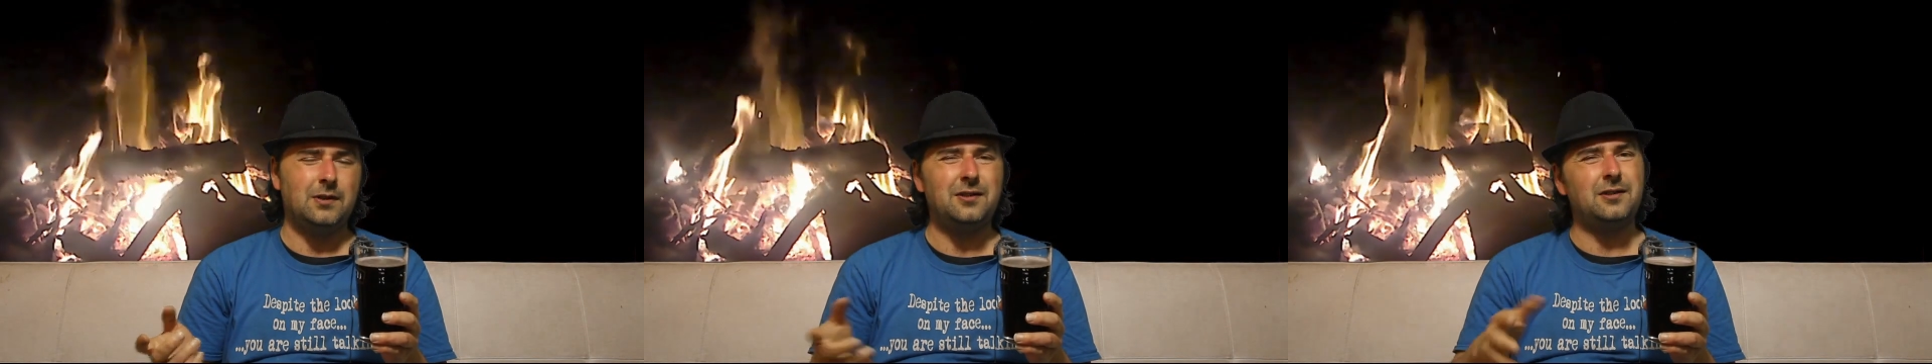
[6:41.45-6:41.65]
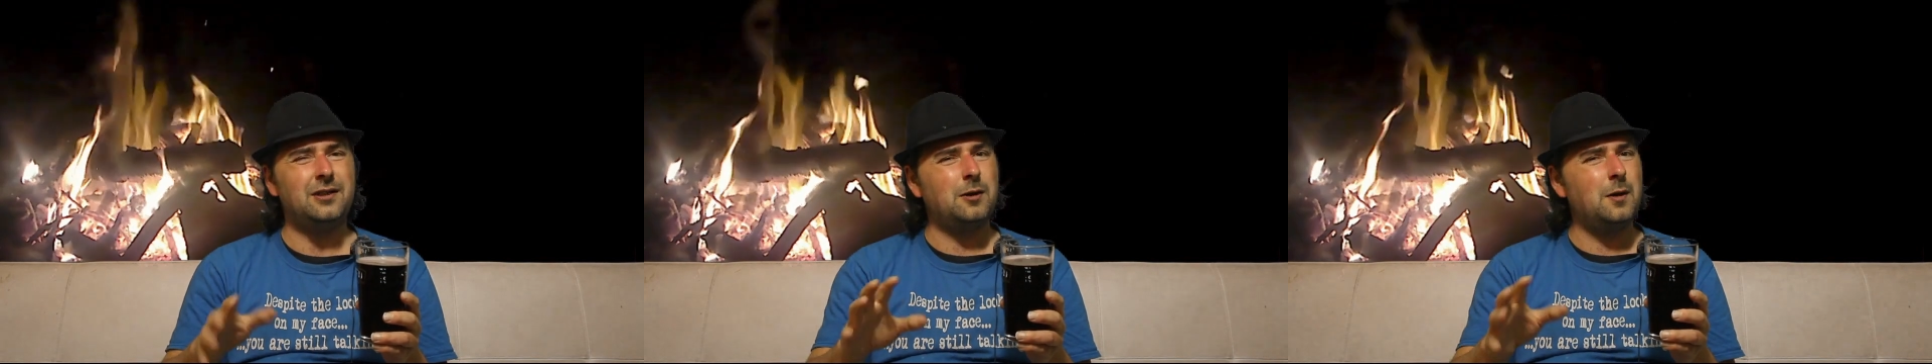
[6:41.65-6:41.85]

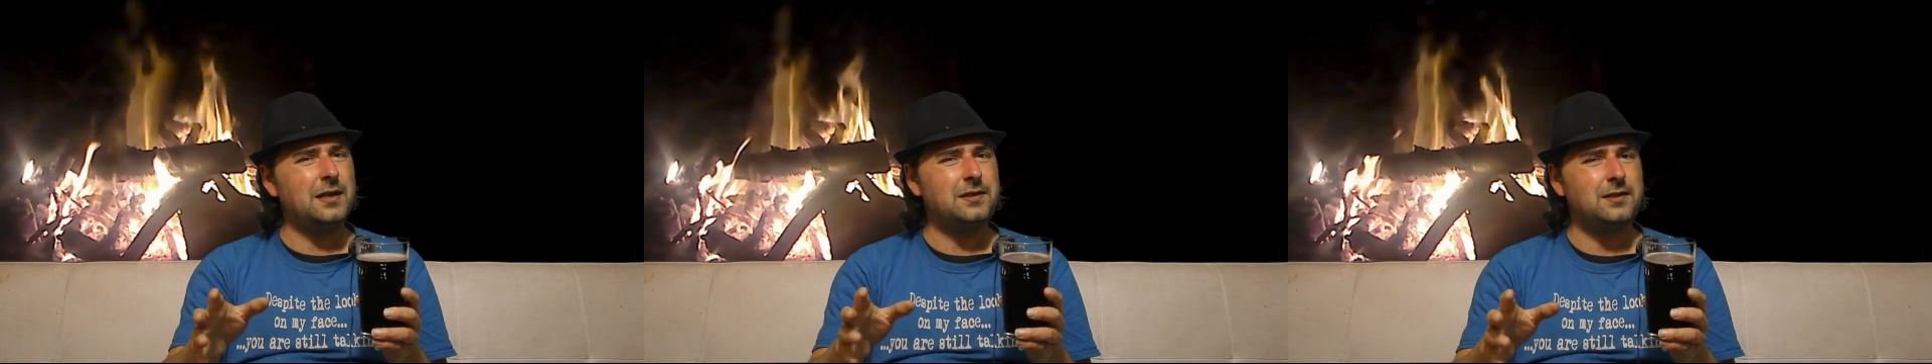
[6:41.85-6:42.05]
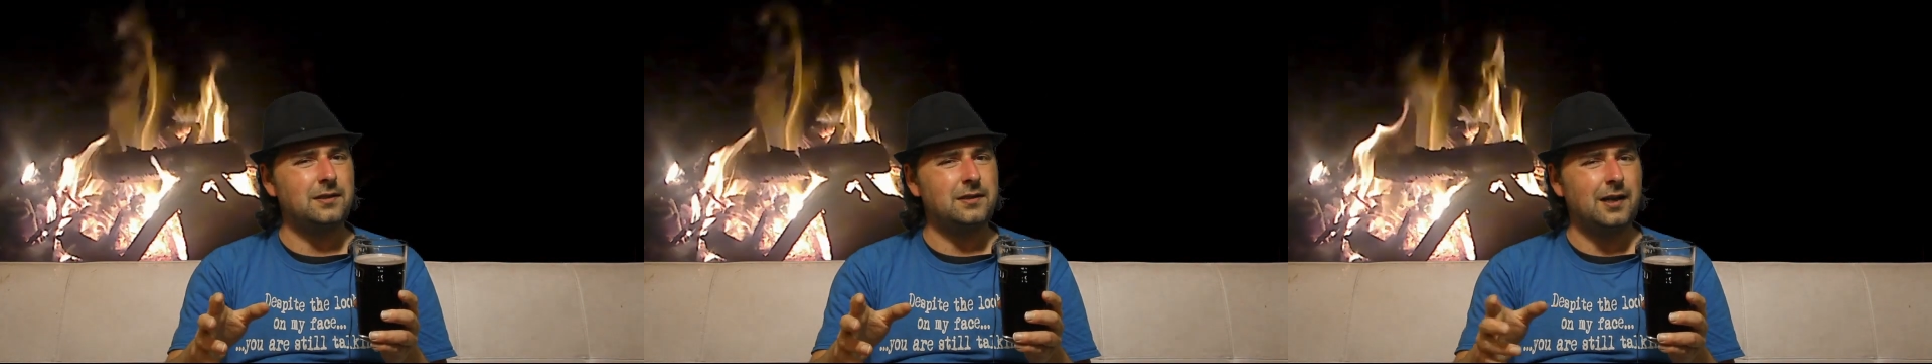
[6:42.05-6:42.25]
well not
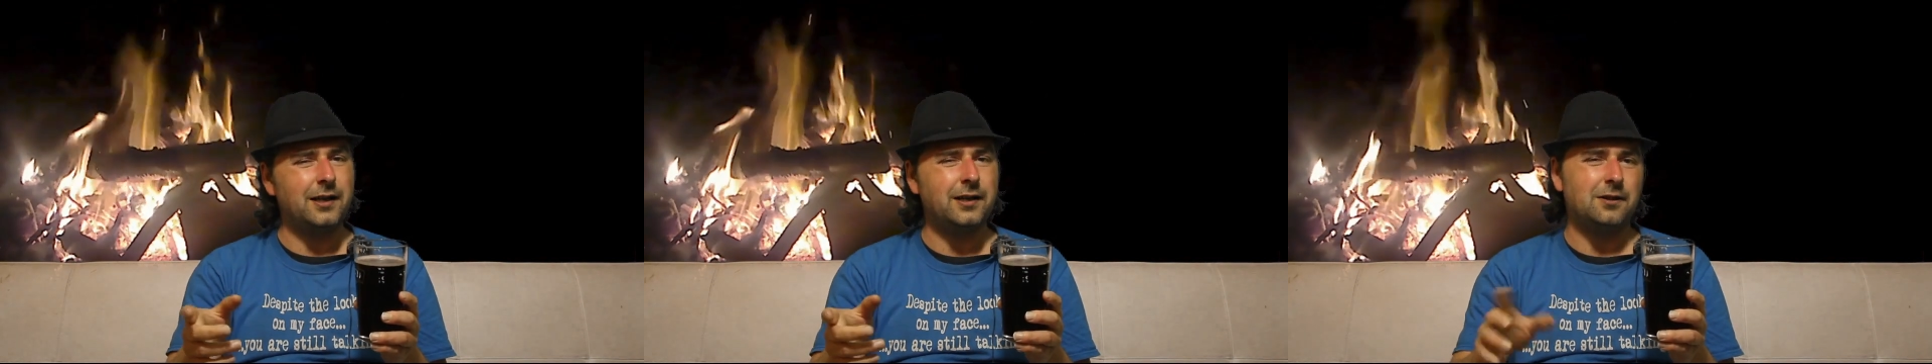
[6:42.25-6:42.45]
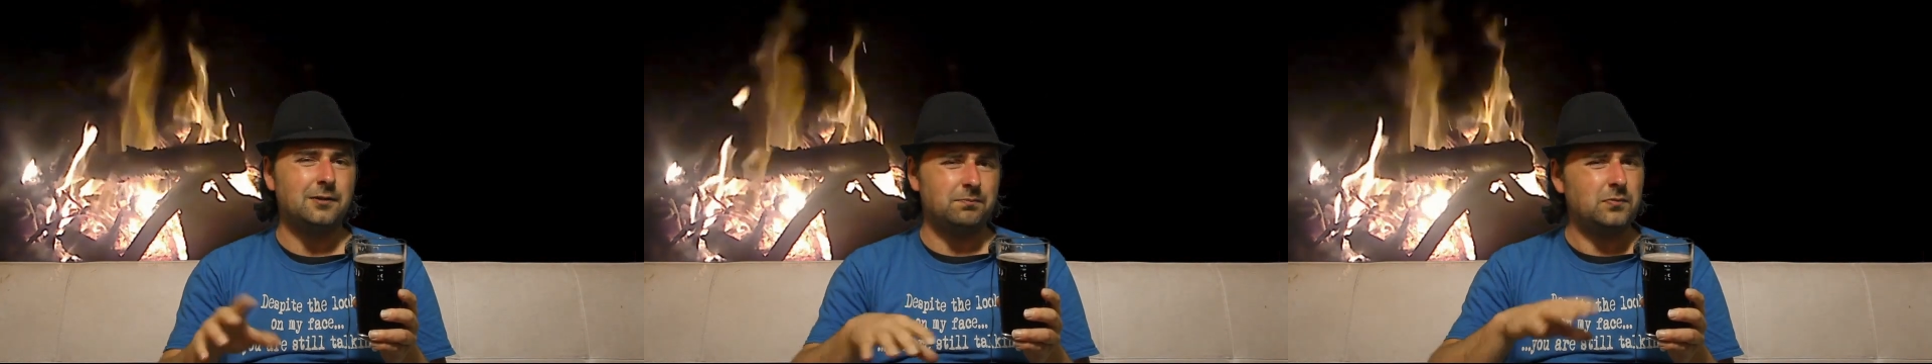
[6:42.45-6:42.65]
question,
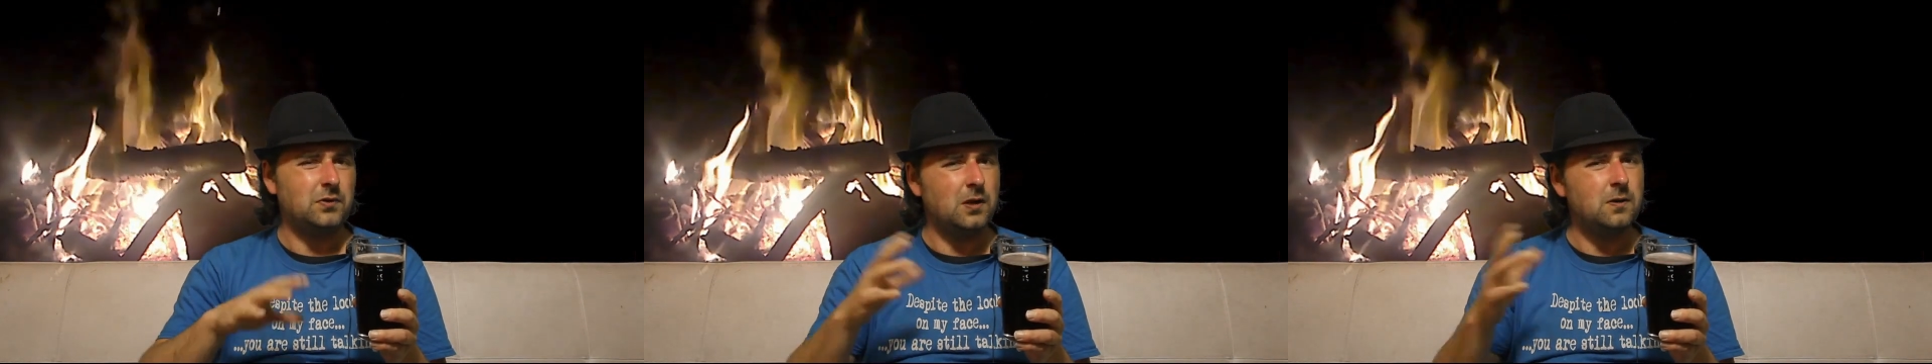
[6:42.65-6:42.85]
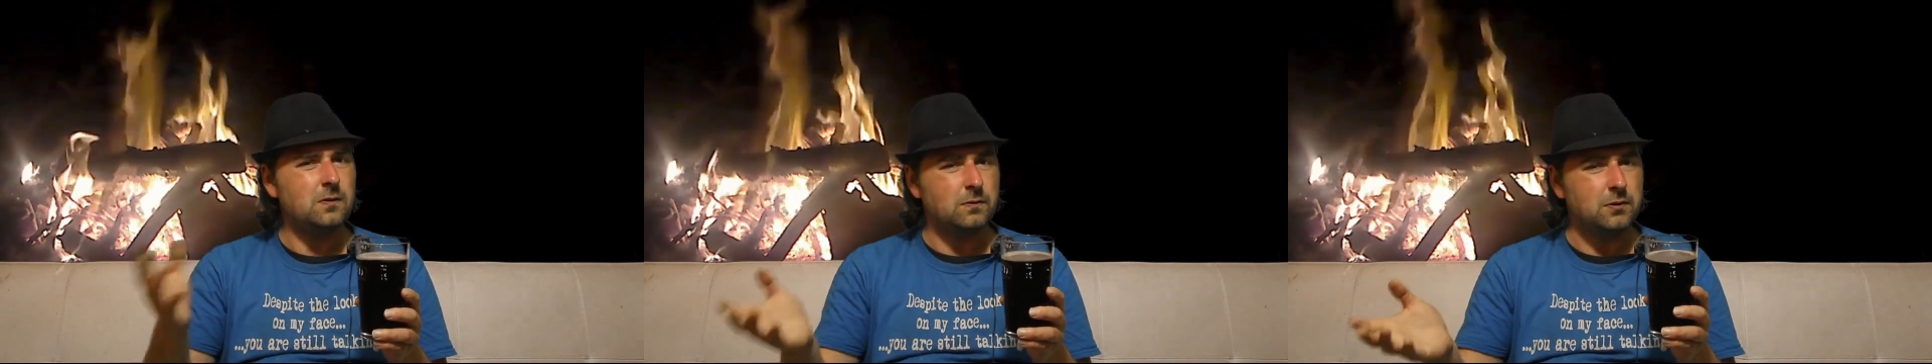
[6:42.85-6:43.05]
I got
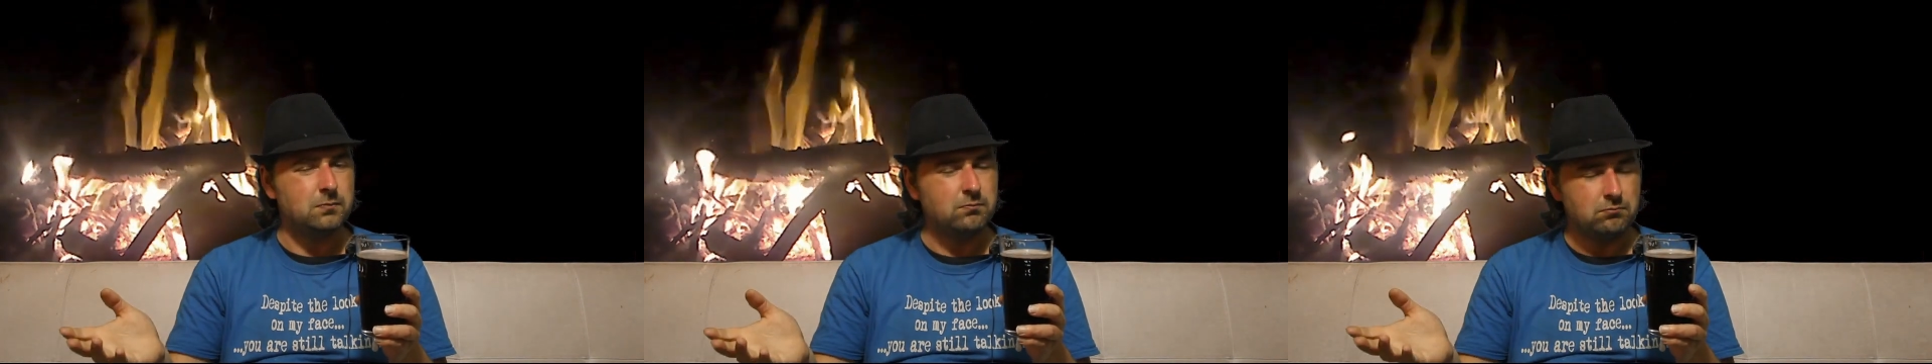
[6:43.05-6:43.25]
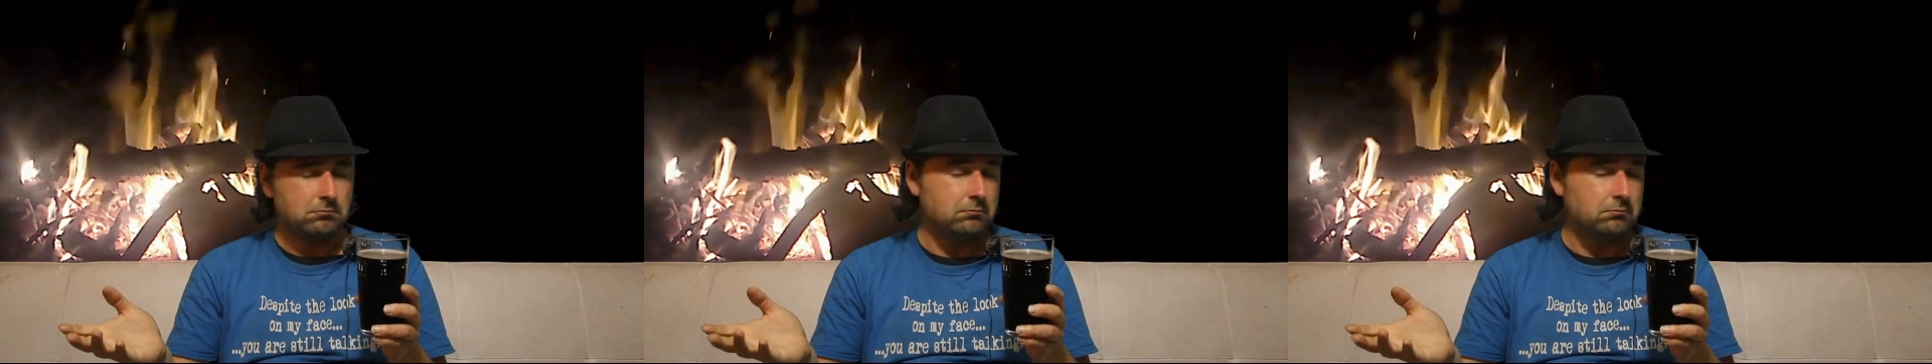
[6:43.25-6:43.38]
told,